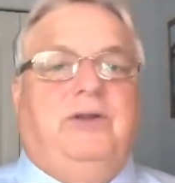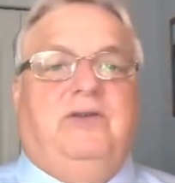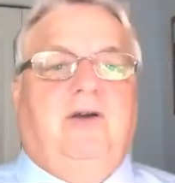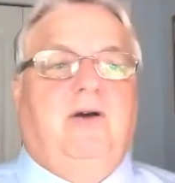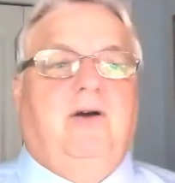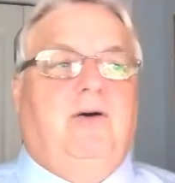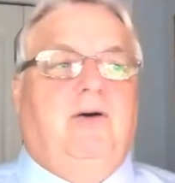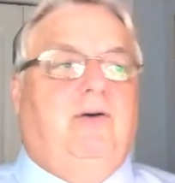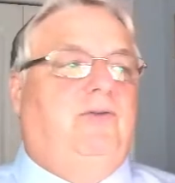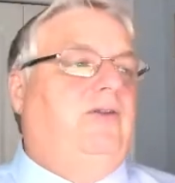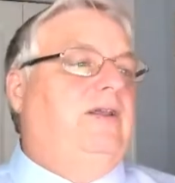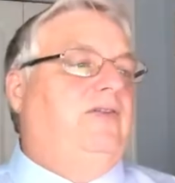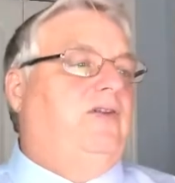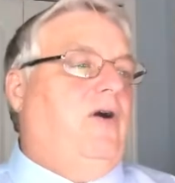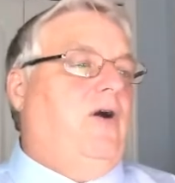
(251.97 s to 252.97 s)
to go to
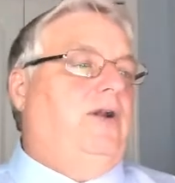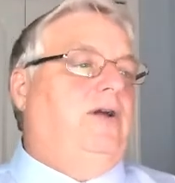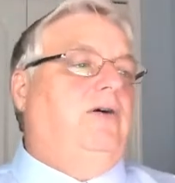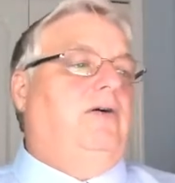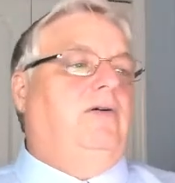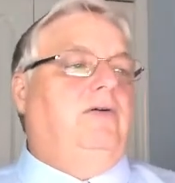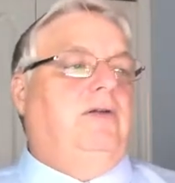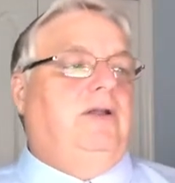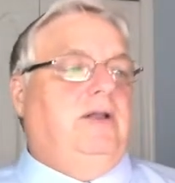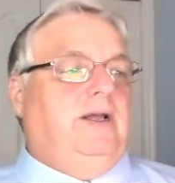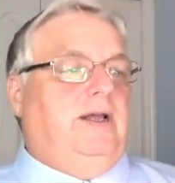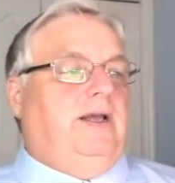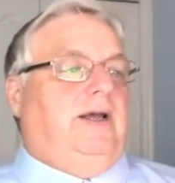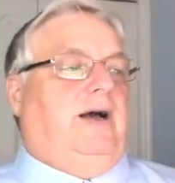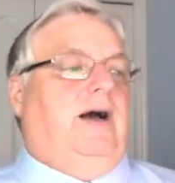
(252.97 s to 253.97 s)
this article
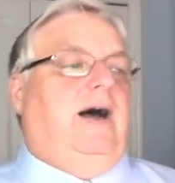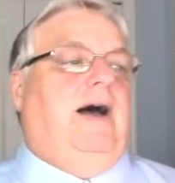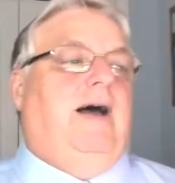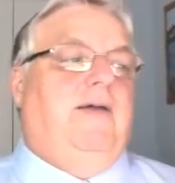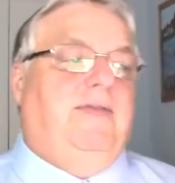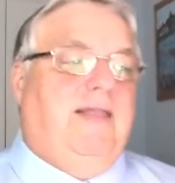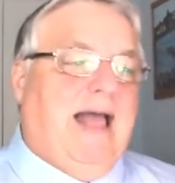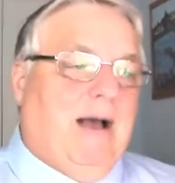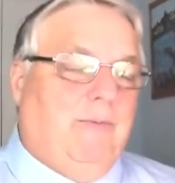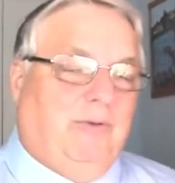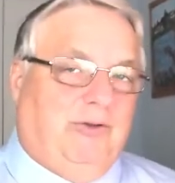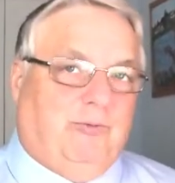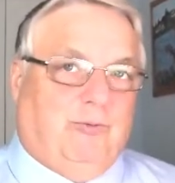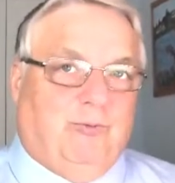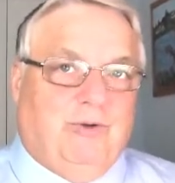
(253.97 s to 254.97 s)
that
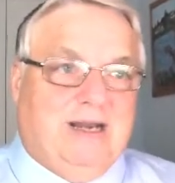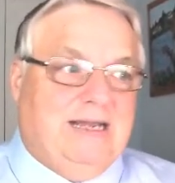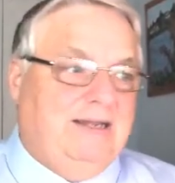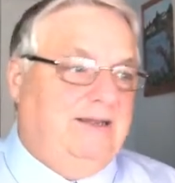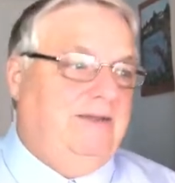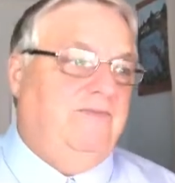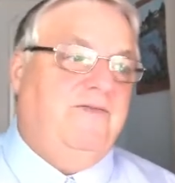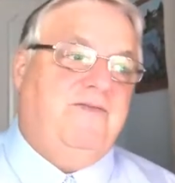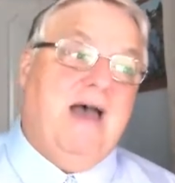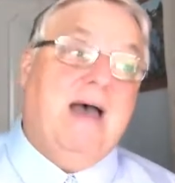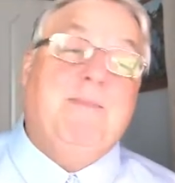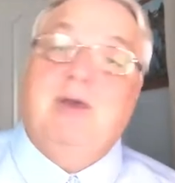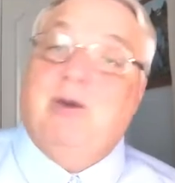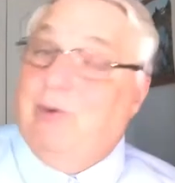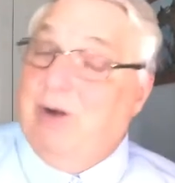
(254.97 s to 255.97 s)
was written in
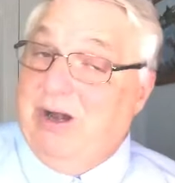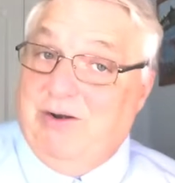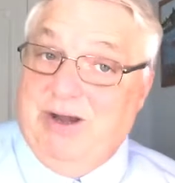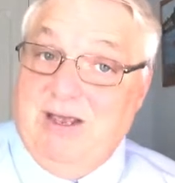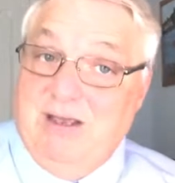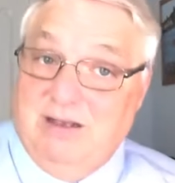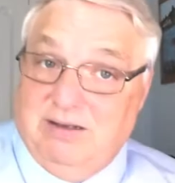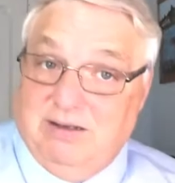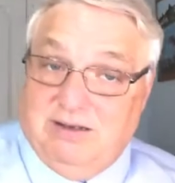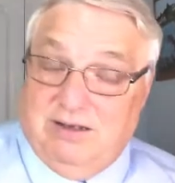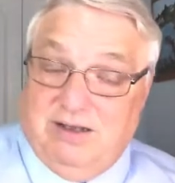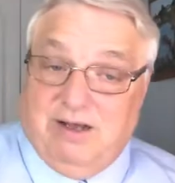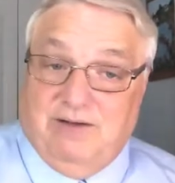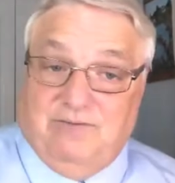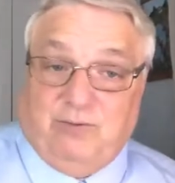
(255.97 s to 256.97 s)
February
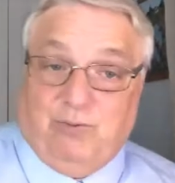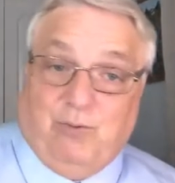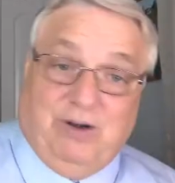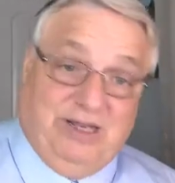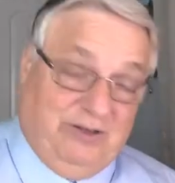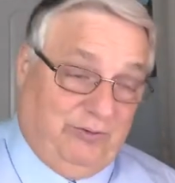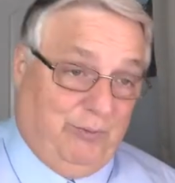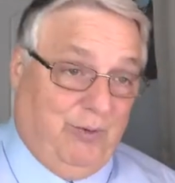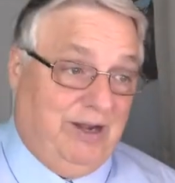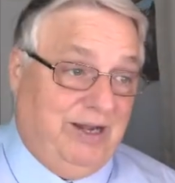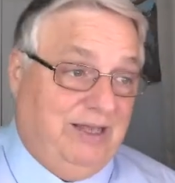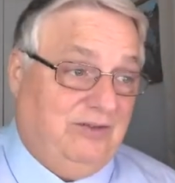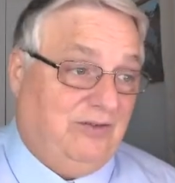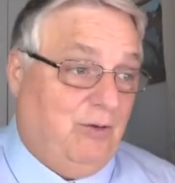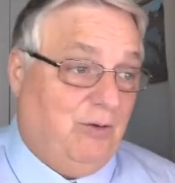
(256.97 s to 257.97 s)
of
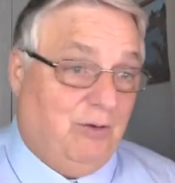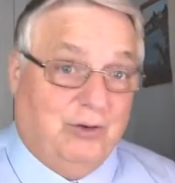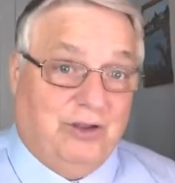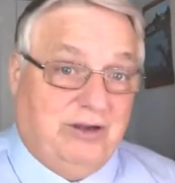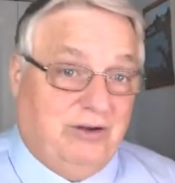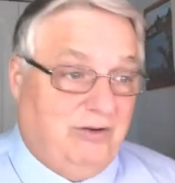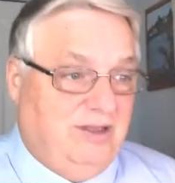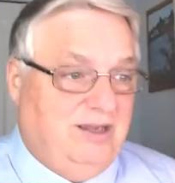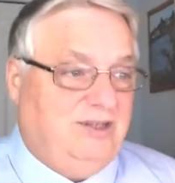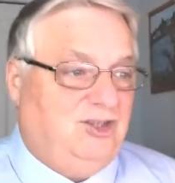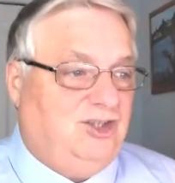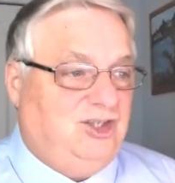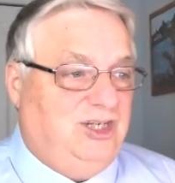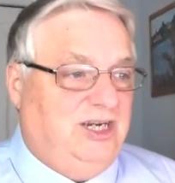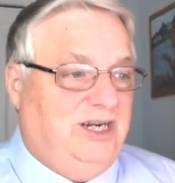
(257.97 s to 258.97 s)
2020, so earlier
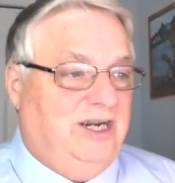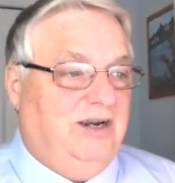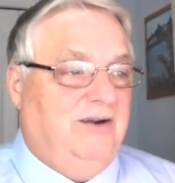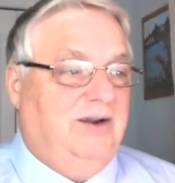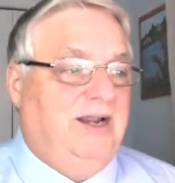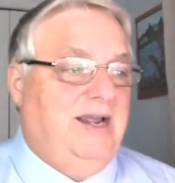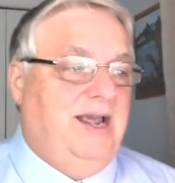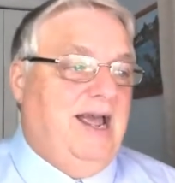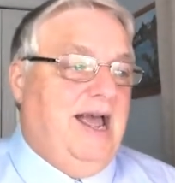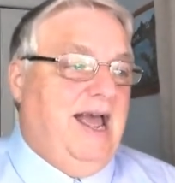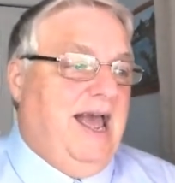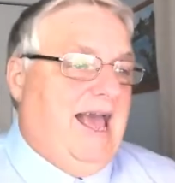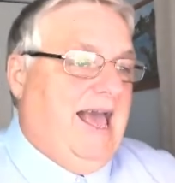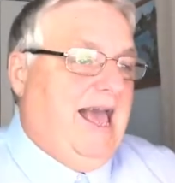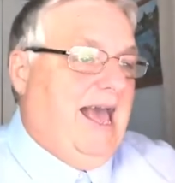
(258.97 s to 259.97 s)
this year.
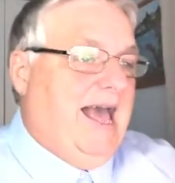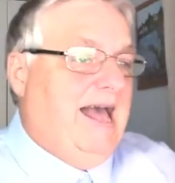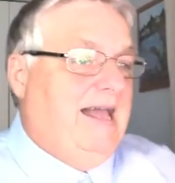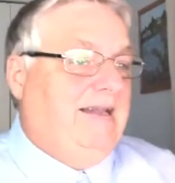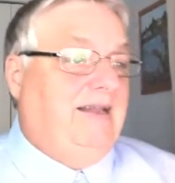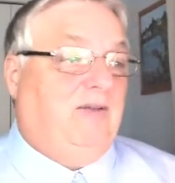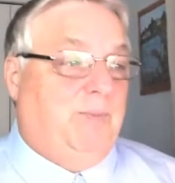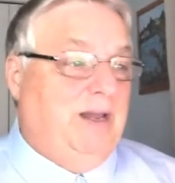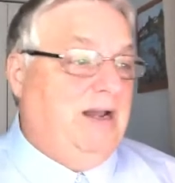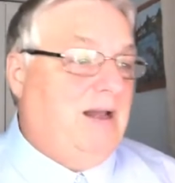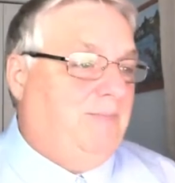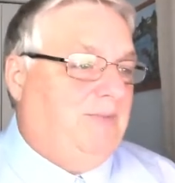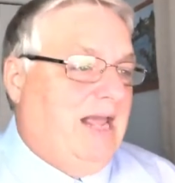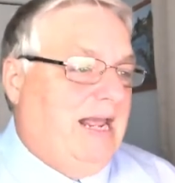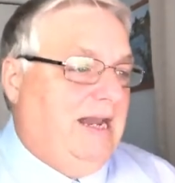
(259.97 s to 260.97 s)
And it's been
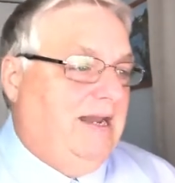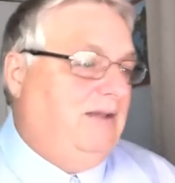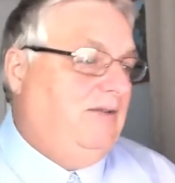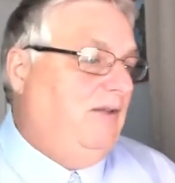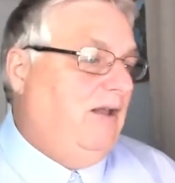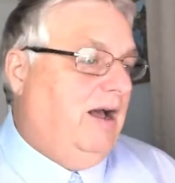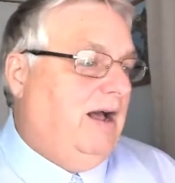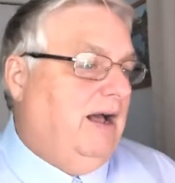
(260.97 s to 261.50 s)
updated